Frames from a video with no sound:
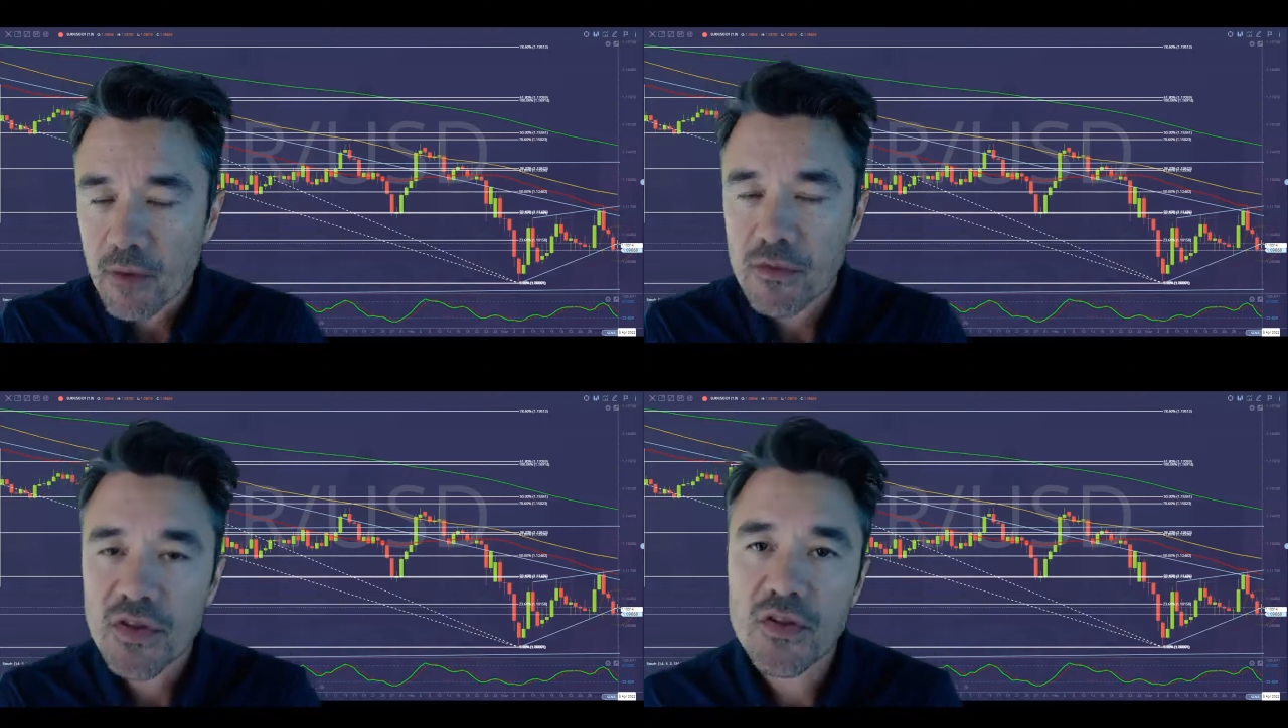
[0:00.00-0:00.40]

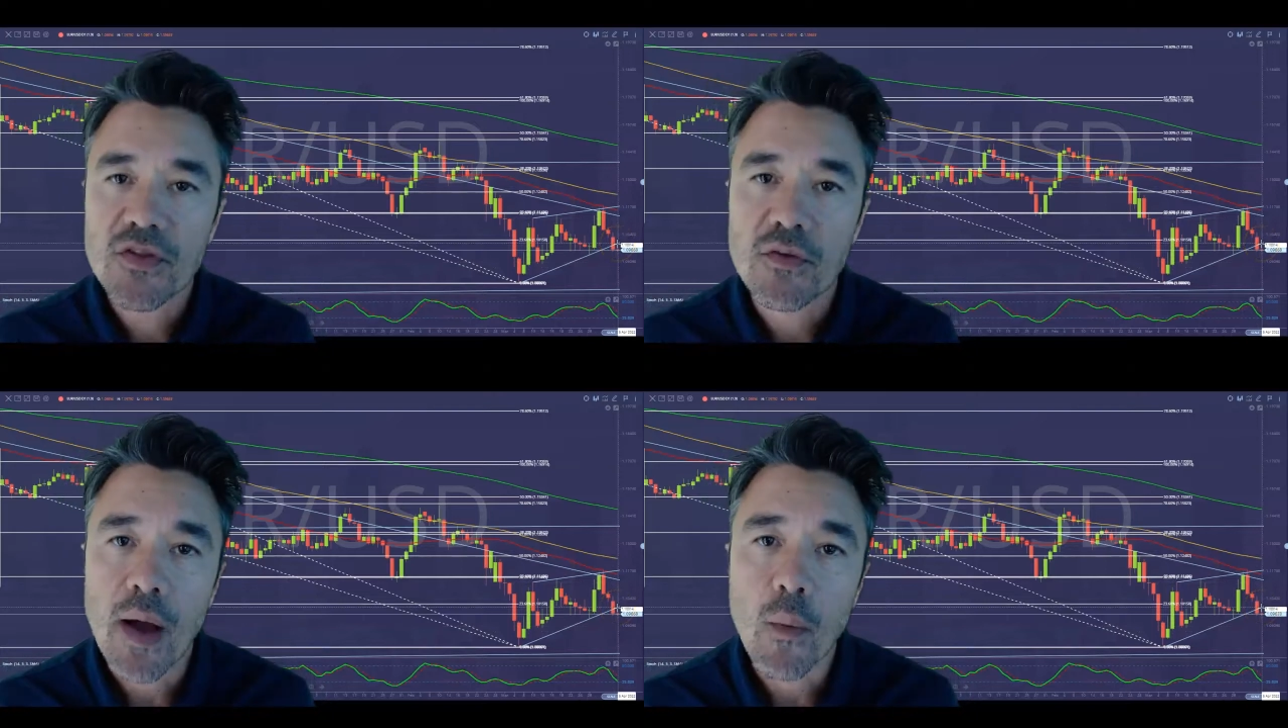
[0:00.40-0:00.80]

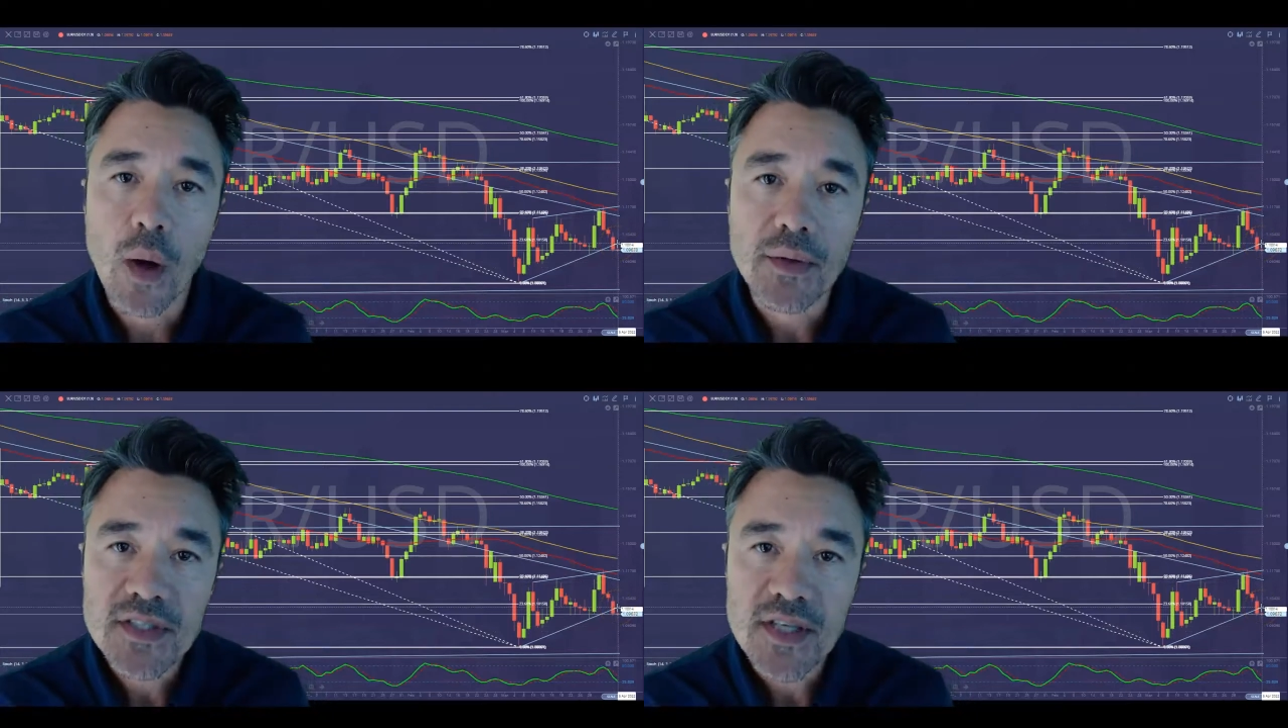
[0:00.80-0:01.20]
Resistance around
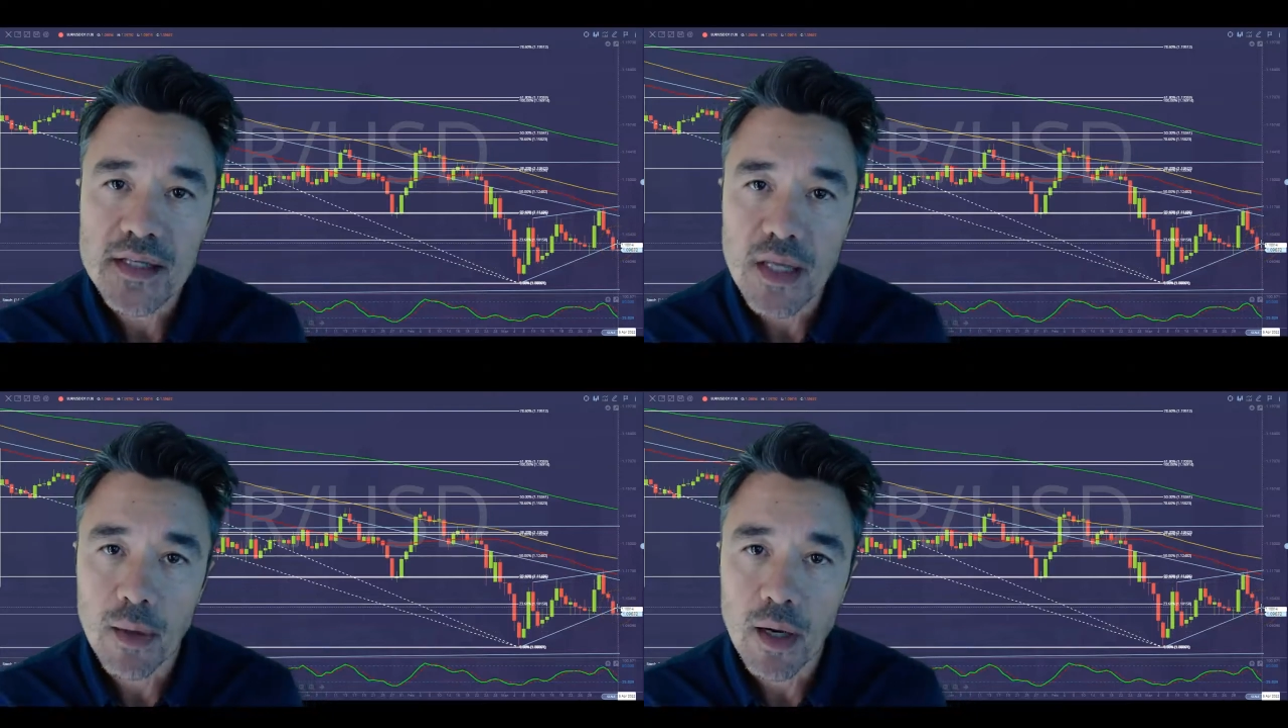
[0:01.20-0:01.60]

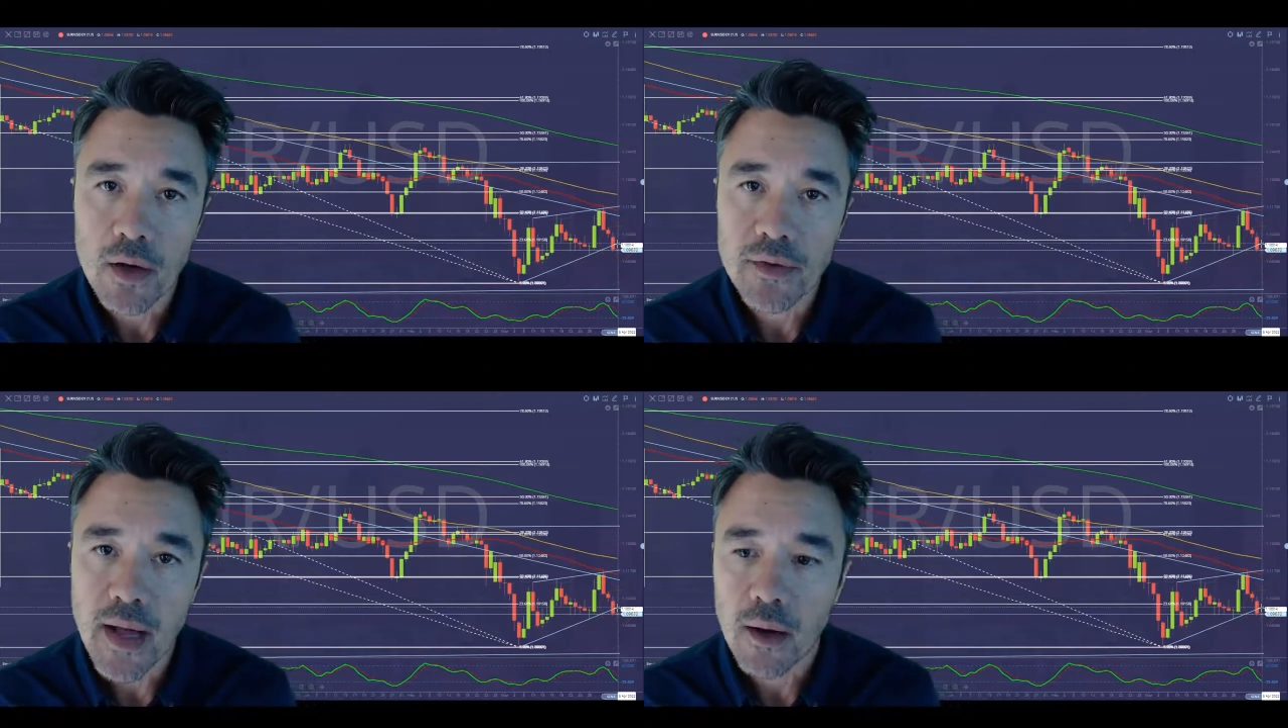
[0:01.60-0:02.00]

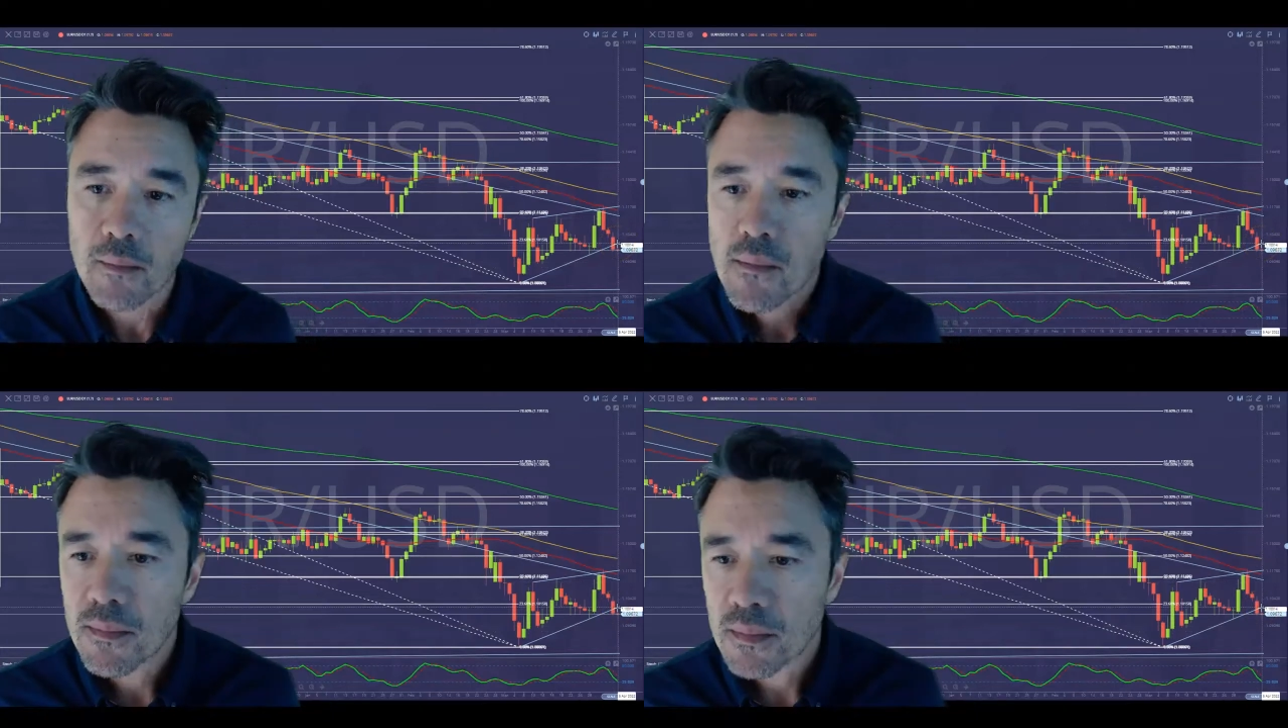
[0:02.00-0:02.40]
110.00 now,
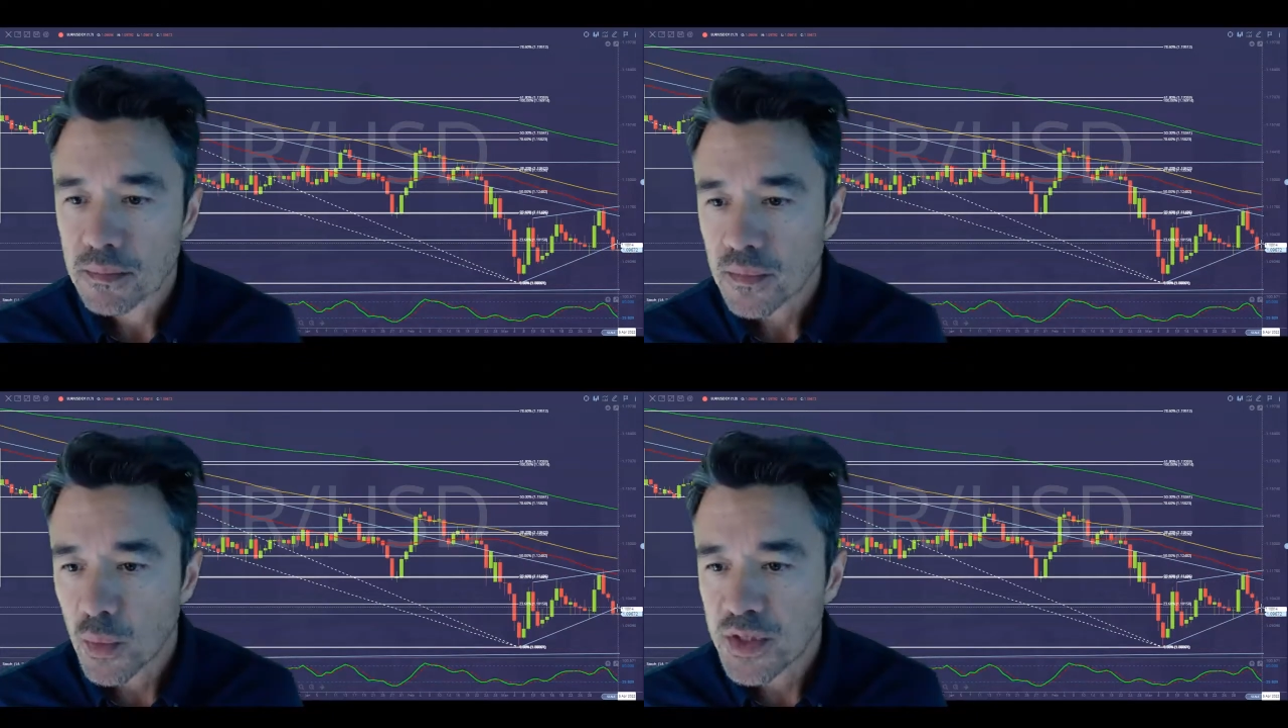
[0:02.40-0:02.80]

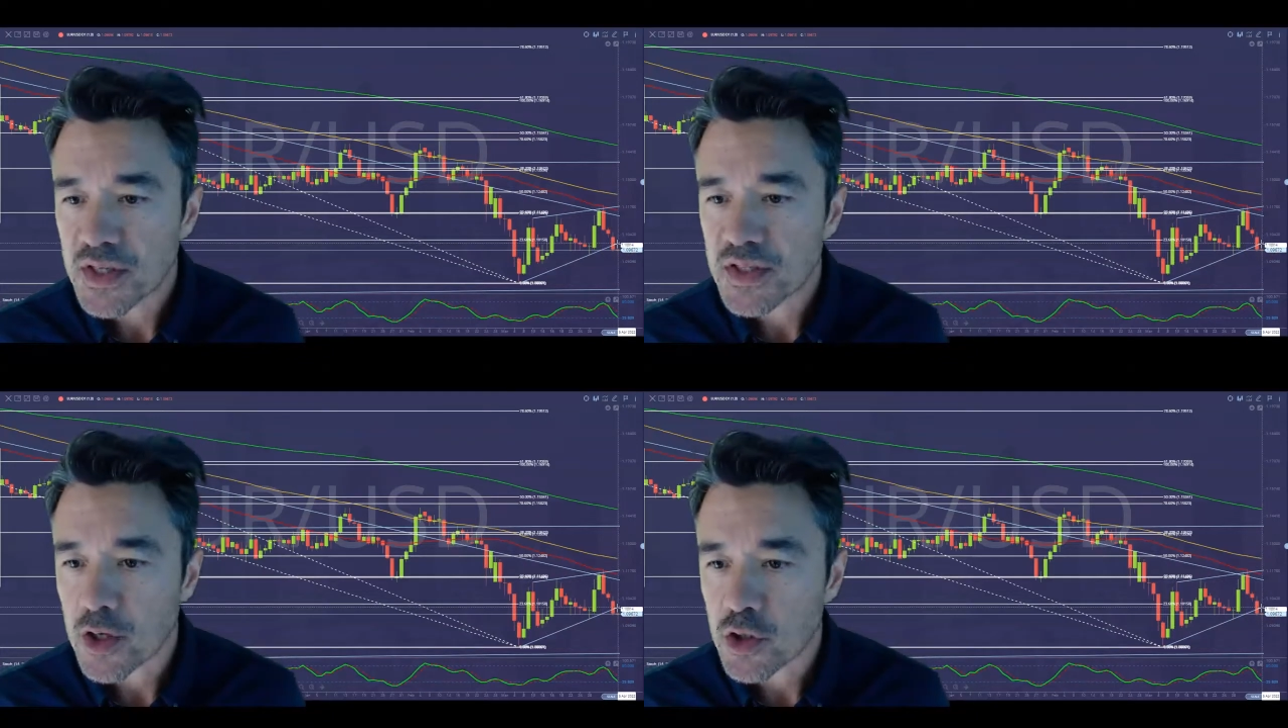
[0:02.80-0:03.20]
which
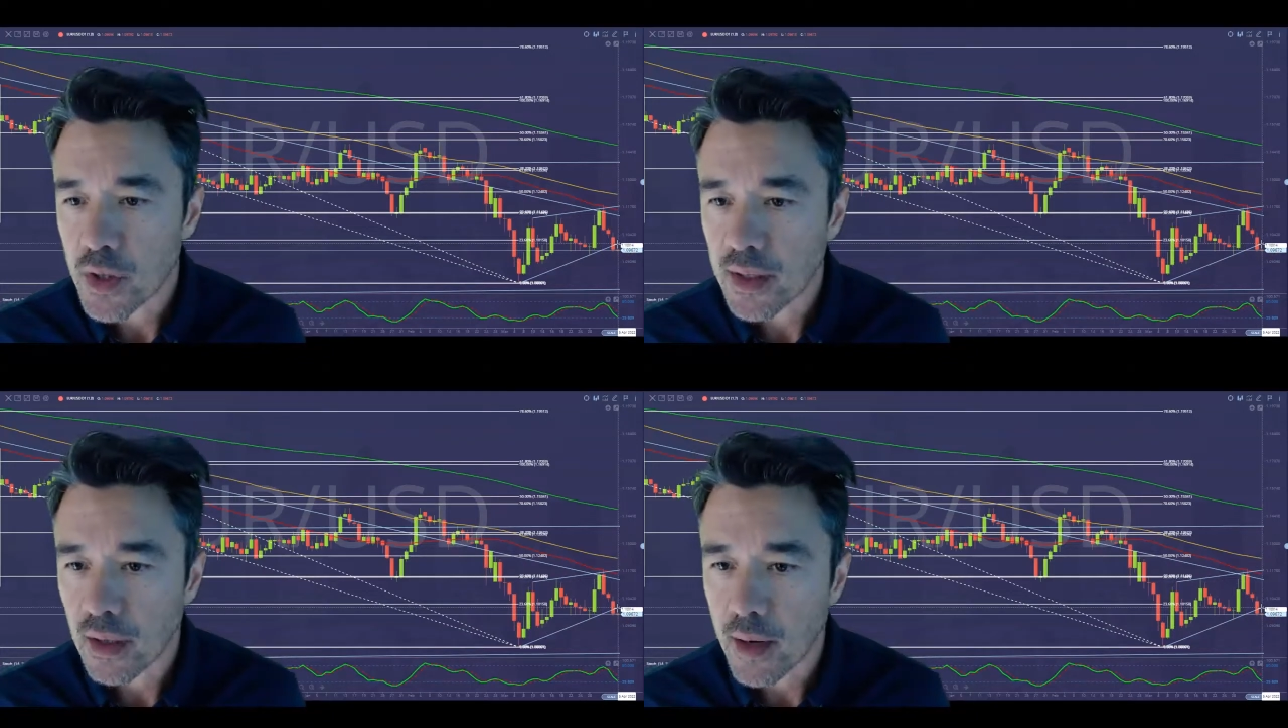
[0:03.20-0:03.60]
is that
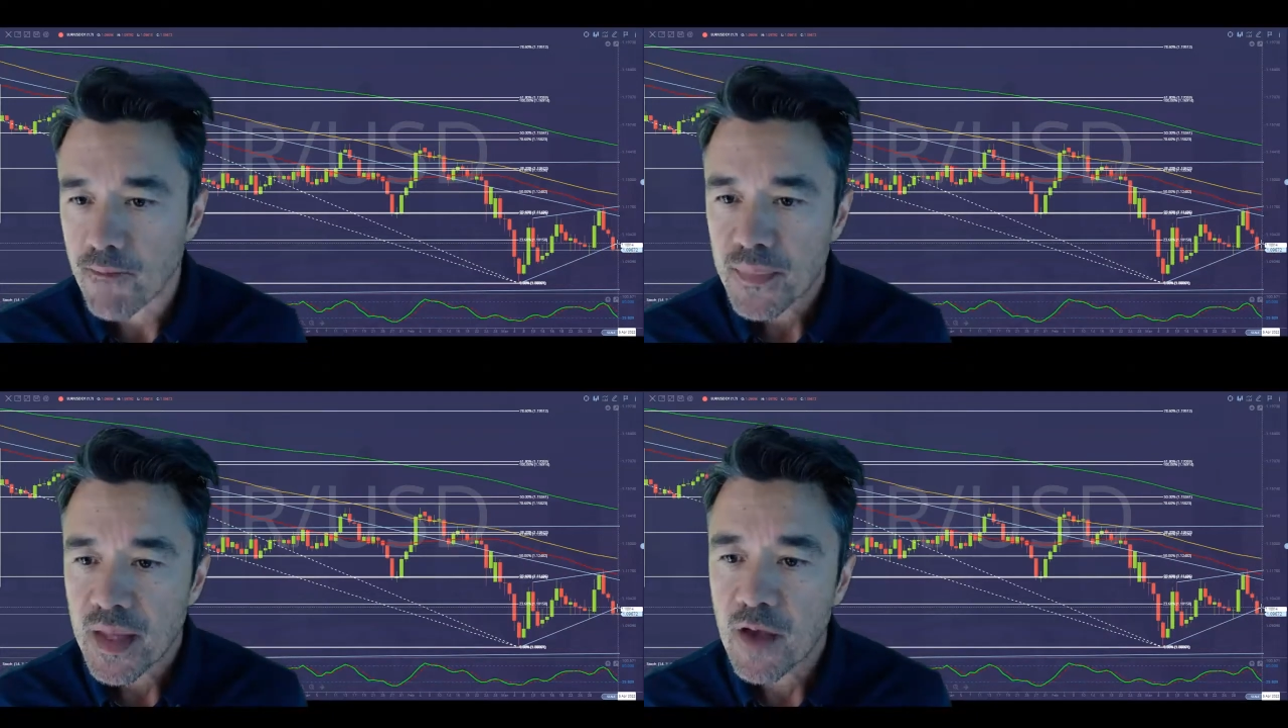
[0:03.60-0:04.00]
trend line.